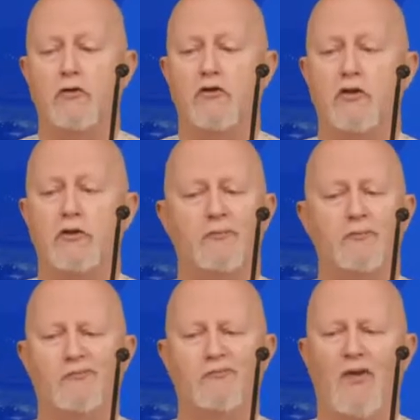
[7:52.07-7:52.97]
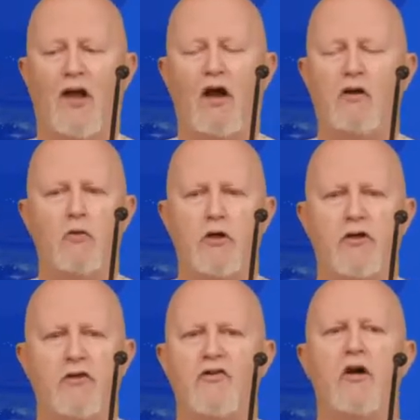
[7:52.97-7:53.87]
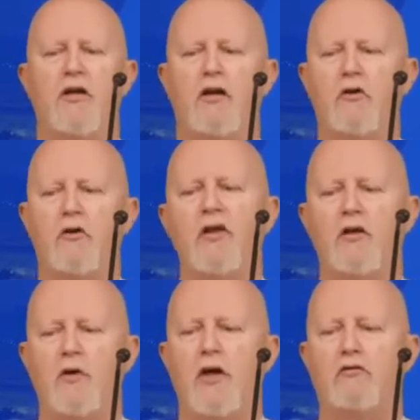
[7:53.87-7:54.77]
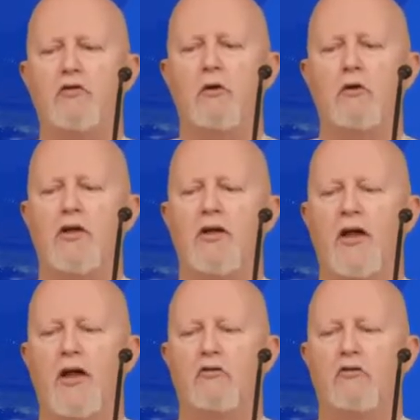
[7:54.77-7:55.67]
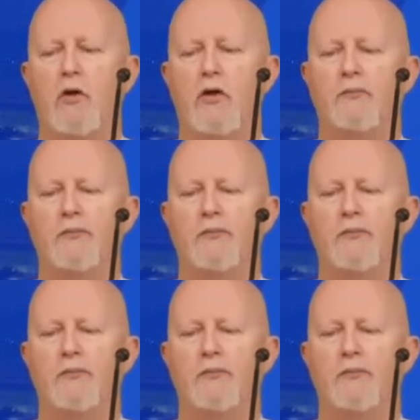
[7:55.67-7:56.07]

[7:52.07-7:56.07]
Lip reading: So hardware is not everything. We have to look elsewhere.